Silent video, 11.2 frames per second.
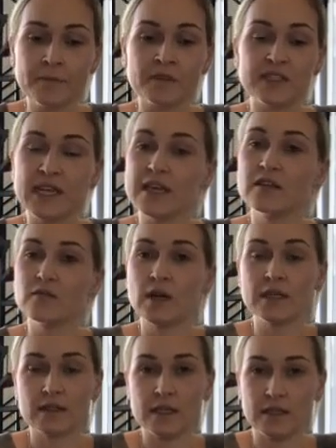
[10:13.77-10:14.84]
saying the
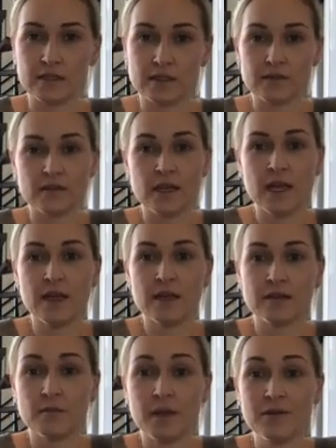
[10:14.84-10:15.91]
right things,
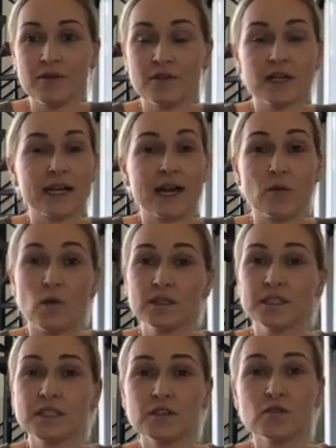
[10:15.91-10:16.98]
and maybe they're like, I want
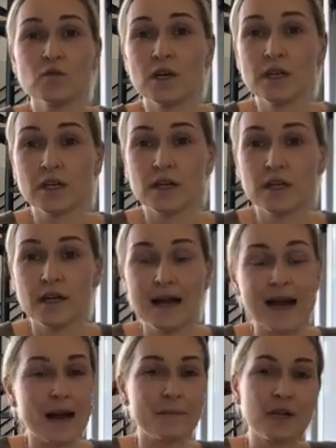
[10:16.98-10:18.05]
this to work,
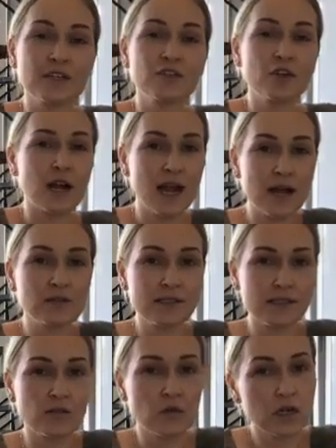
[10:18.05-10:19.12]
I'm not sure how it's
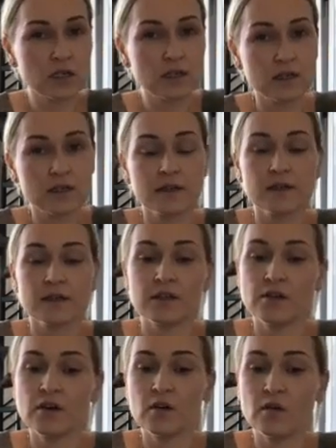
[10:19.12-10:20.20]
going to work,
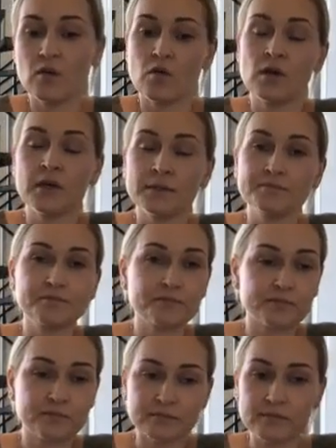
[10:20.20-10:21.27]
or,
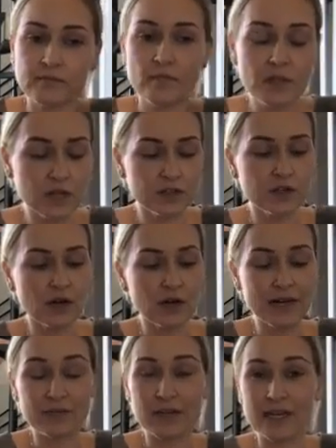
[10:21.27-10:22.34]

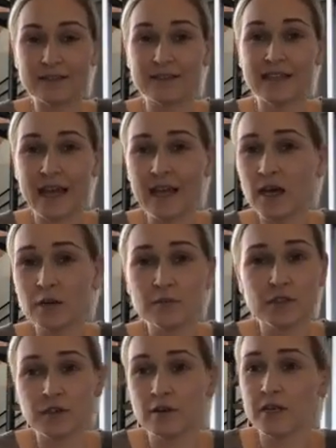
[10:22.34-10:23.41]
I've got debt up
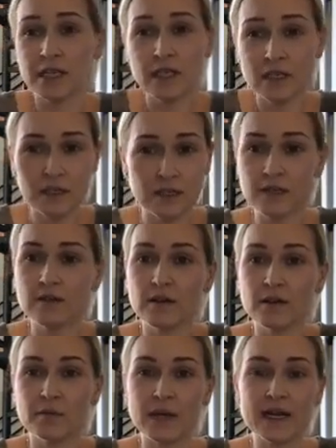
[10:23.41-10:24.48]
to here,
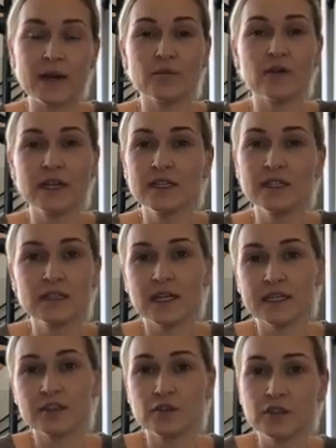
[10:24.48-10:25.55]
but I'm ready to
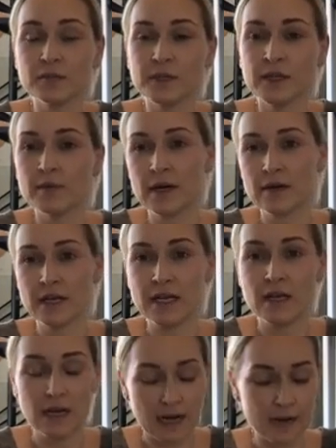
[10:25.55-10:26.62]
like do something about it.
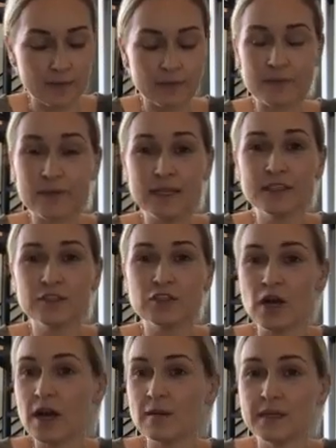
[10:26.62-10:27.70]
I'm in this
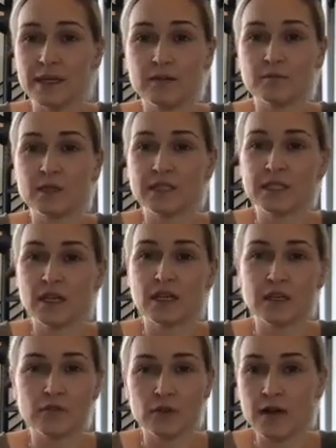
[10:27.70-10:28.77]
job that I've been stuck
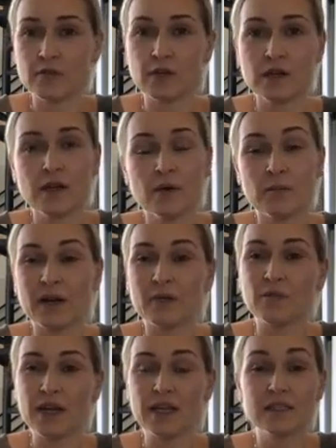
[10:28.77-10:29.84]
in forever, but
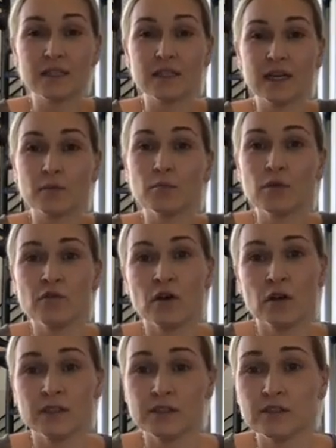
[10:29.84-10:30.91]
I'm ready to like move
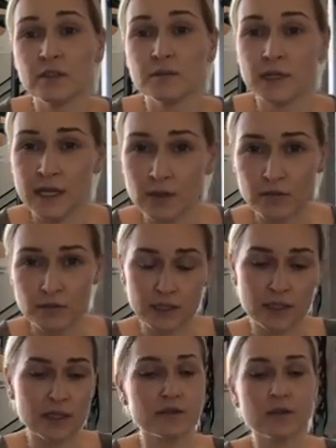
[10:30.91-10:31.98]
on and do something else with my
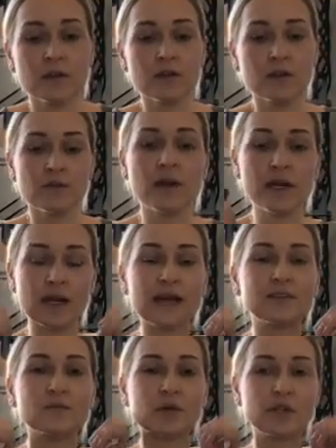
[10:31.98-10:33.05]
life, right?
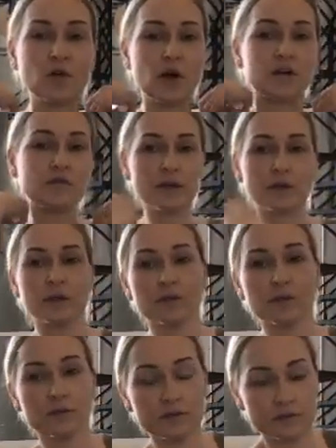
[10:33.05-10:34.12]
I pre-qualify
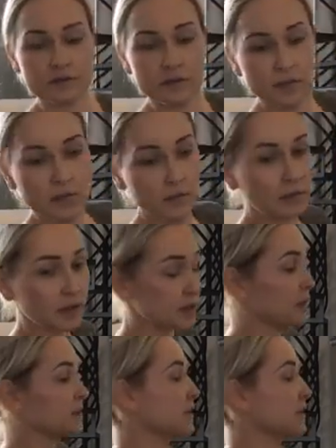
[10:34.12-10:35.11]
people. So let me write that